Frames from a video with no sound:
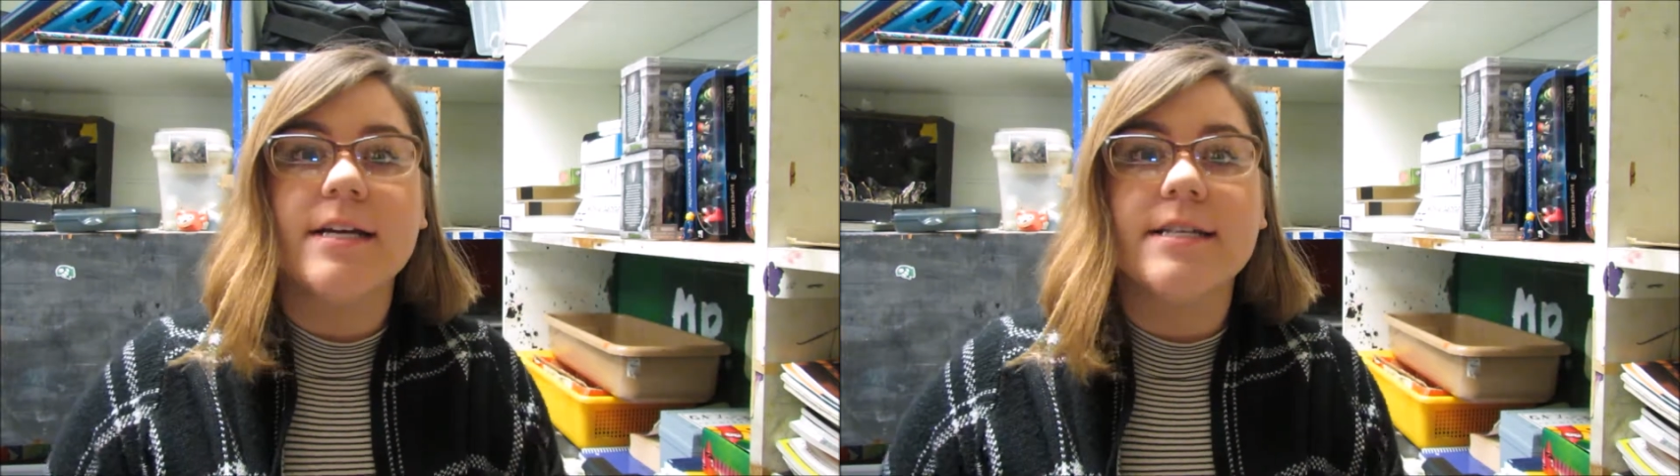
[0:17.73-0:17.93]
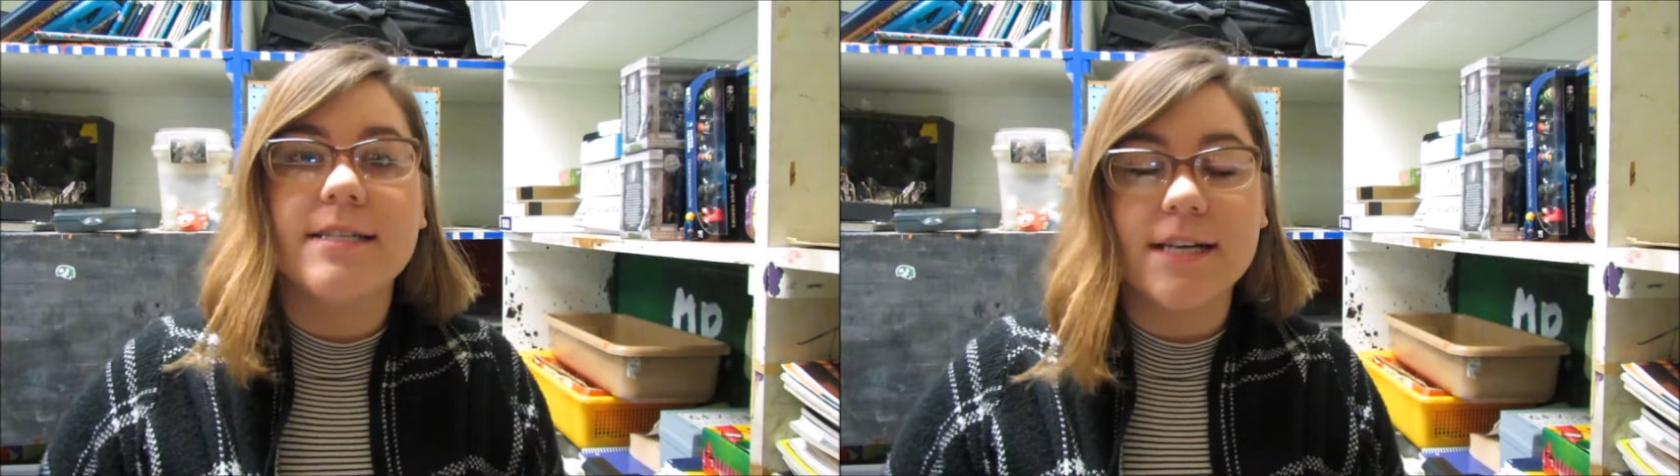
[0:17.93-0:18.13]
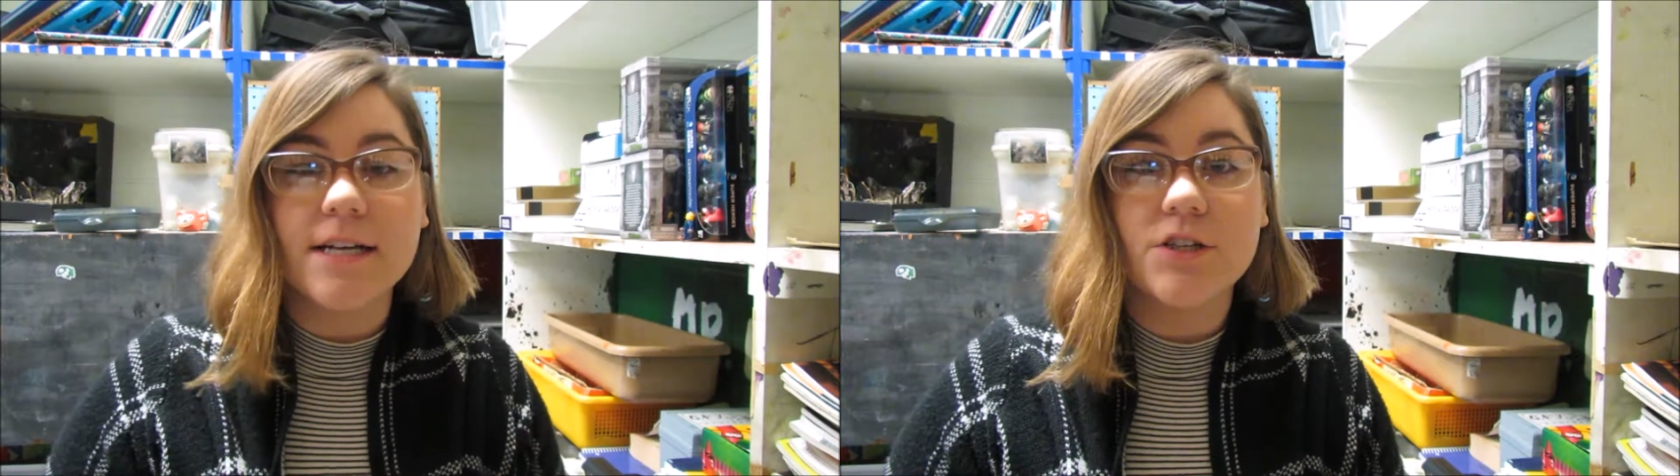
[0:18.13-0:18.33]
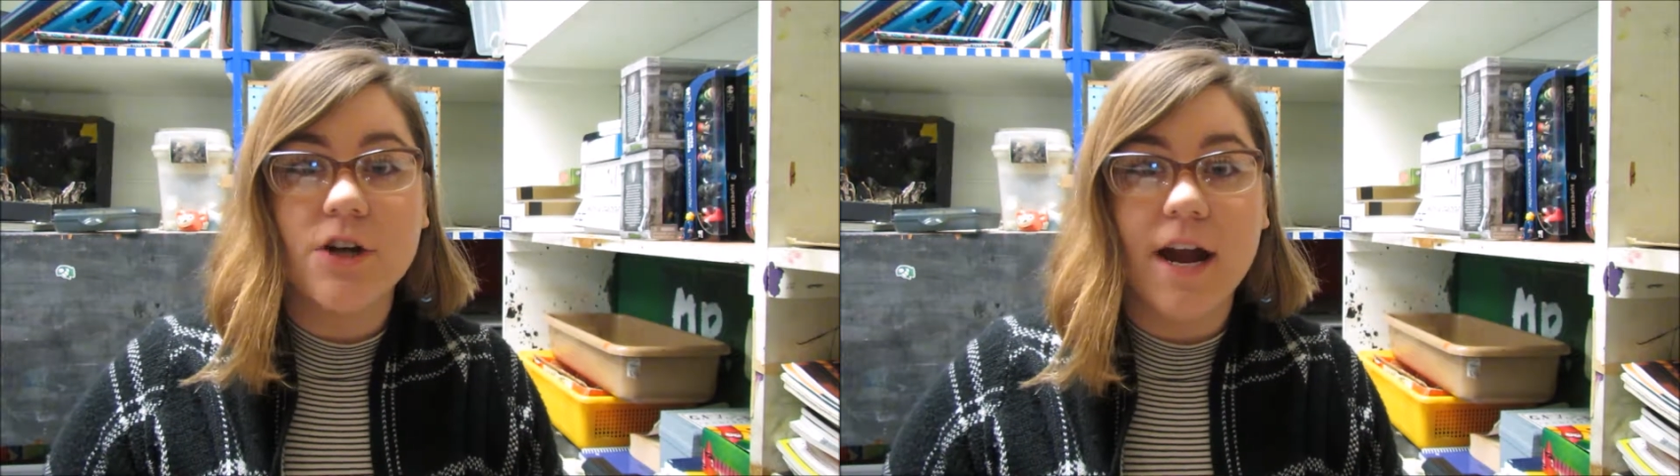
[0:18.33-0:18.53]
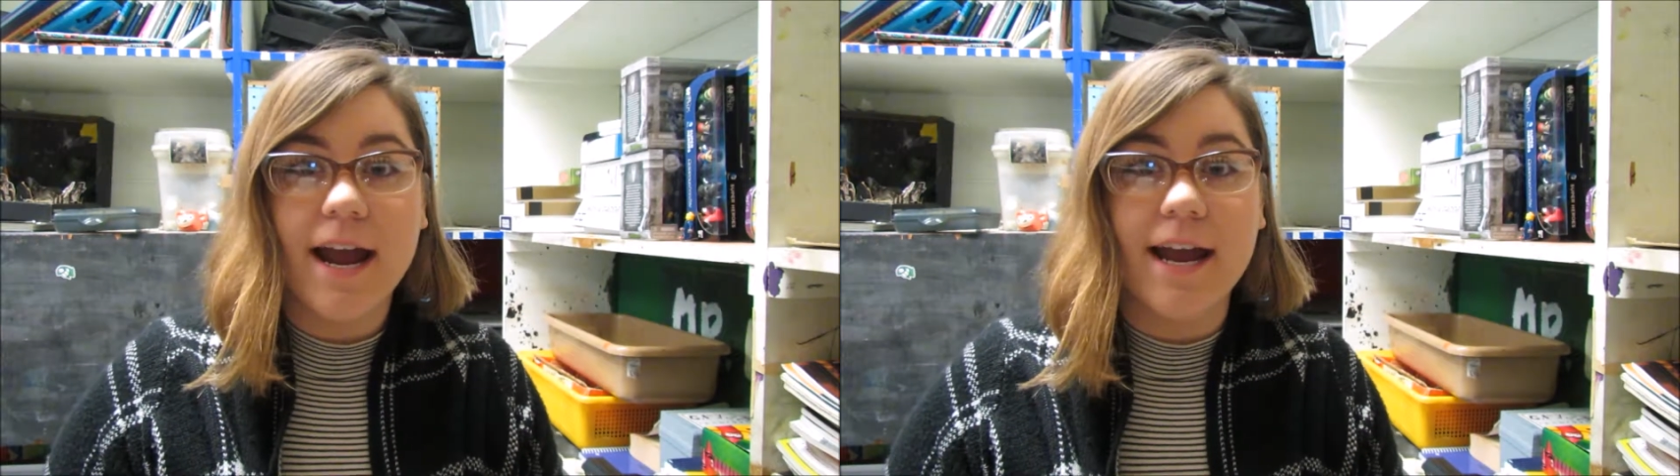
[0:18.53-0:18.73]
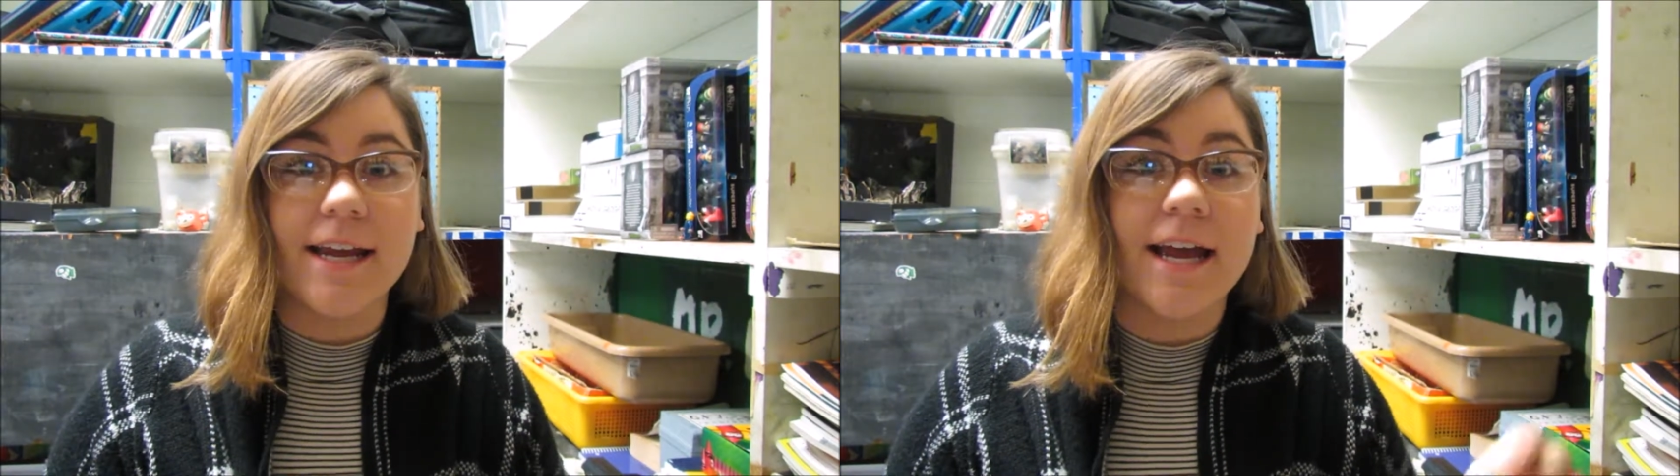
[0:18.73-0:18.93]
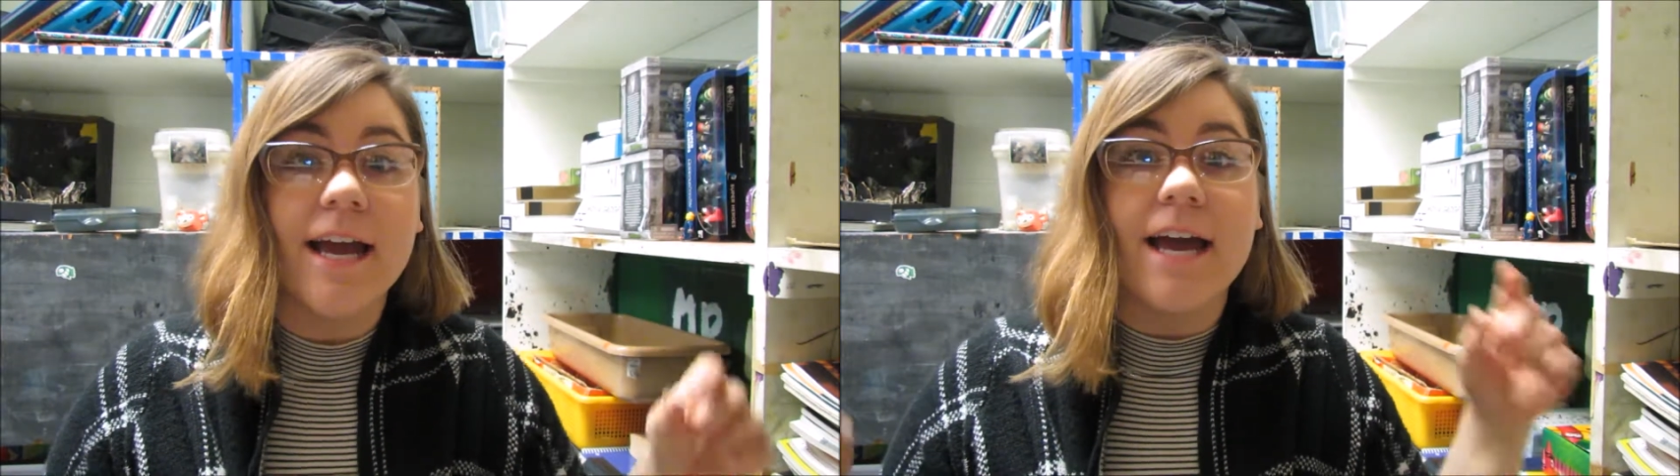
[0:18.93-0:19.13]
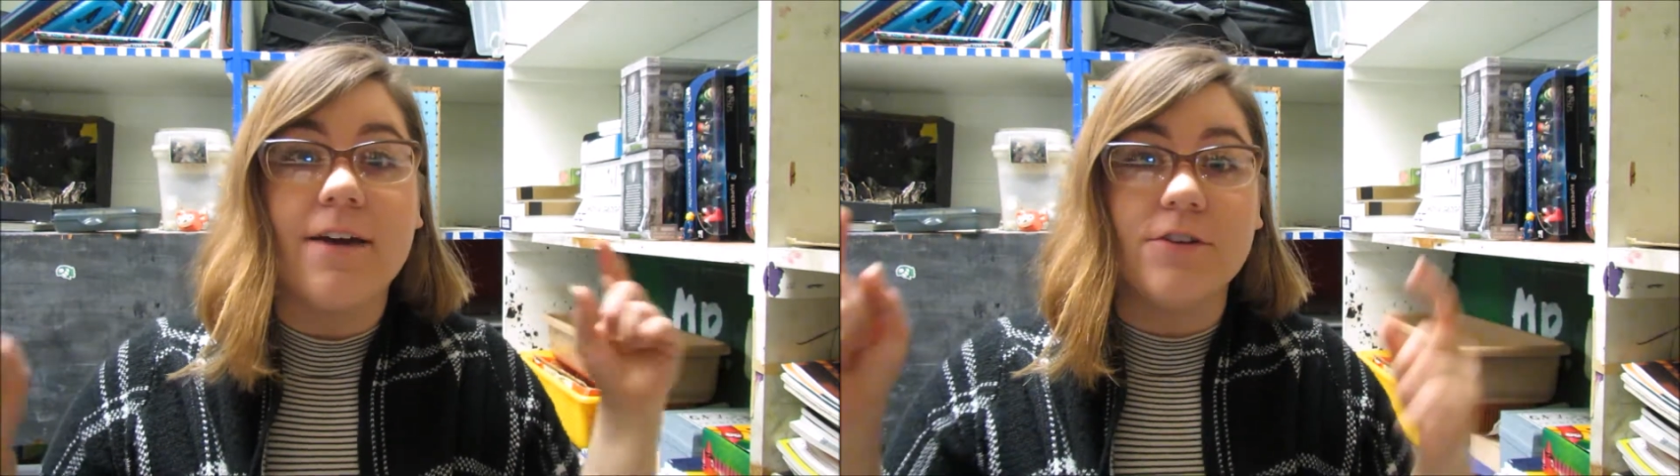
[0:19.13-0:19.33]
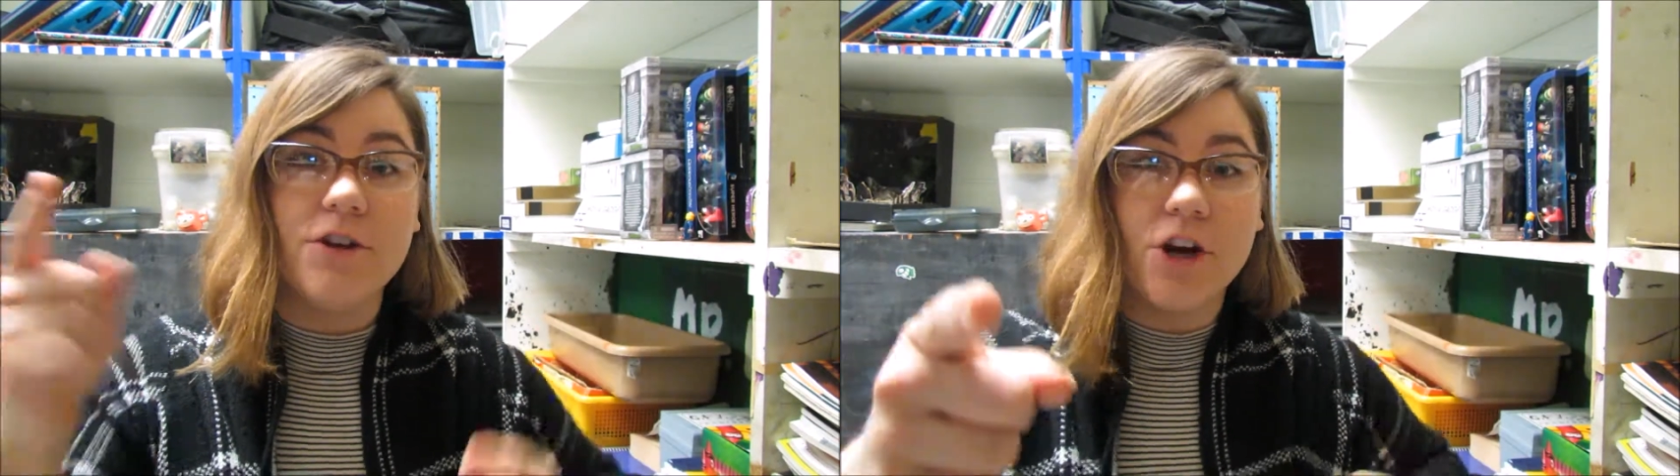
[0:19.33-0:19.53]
Sixth grade. If